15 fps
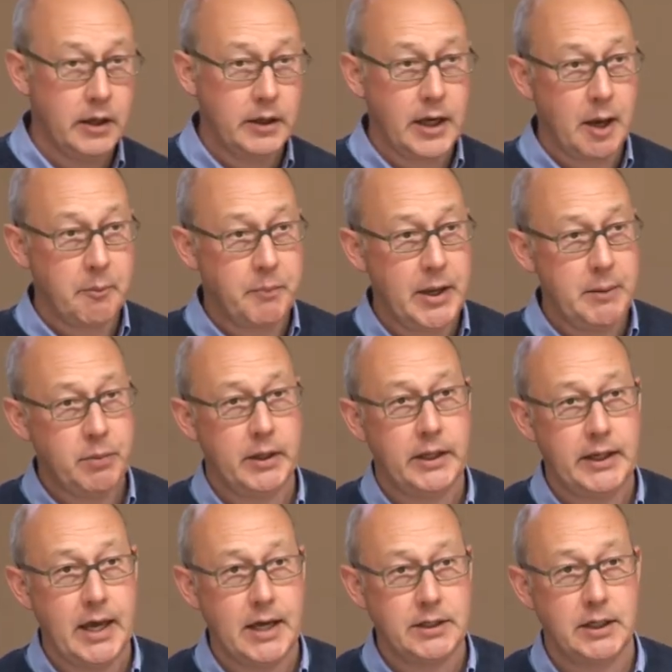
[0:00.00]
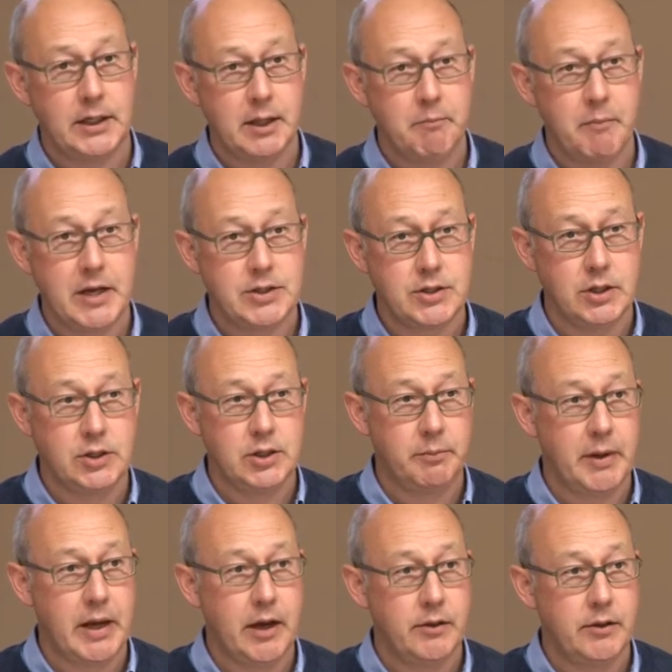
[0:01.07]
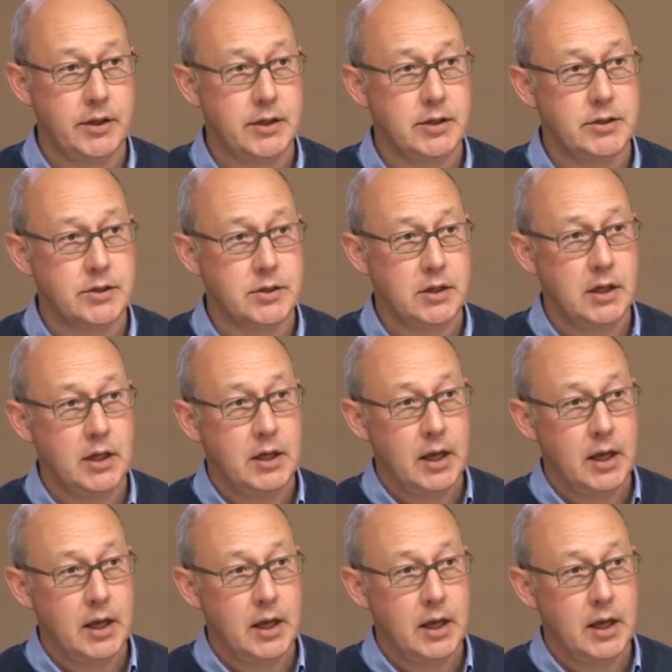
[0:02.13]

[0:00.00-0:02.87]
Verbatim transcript: Now, people are getting the message about this.